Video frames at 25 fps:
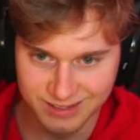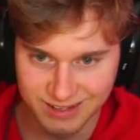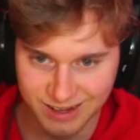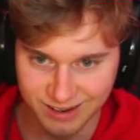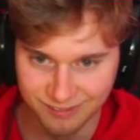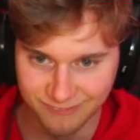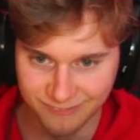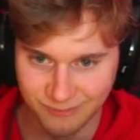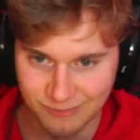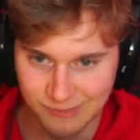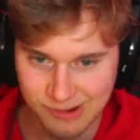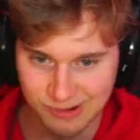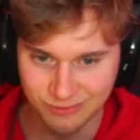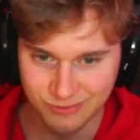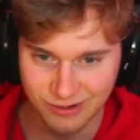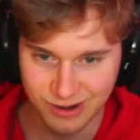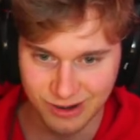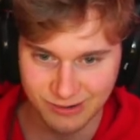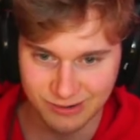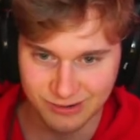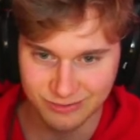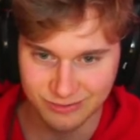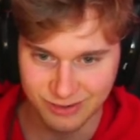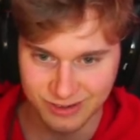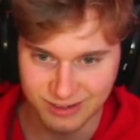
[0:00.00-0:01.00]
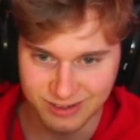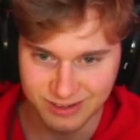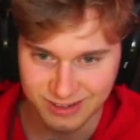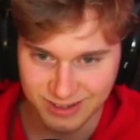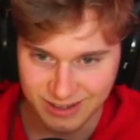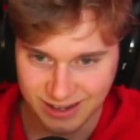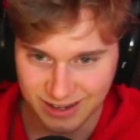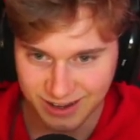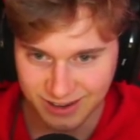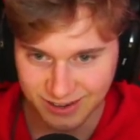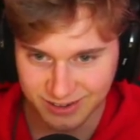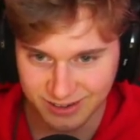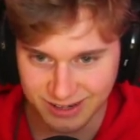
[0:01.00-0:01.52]
it will be very fun.
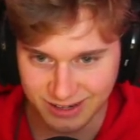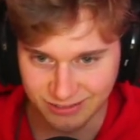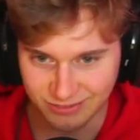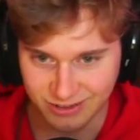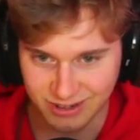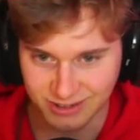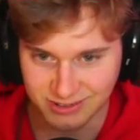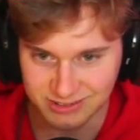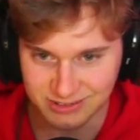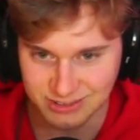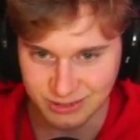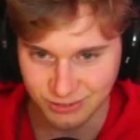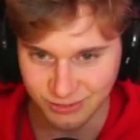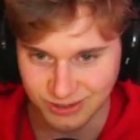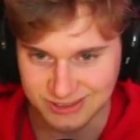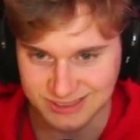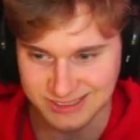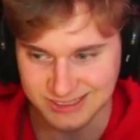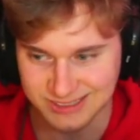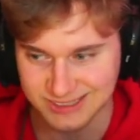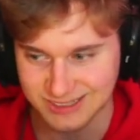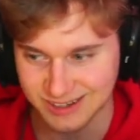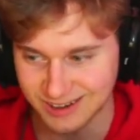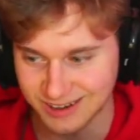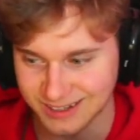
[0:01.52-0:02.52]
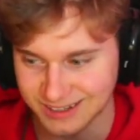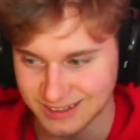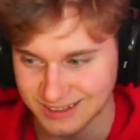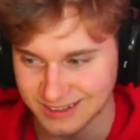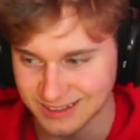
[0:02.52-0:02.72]
Okay, we're going to watch this guy.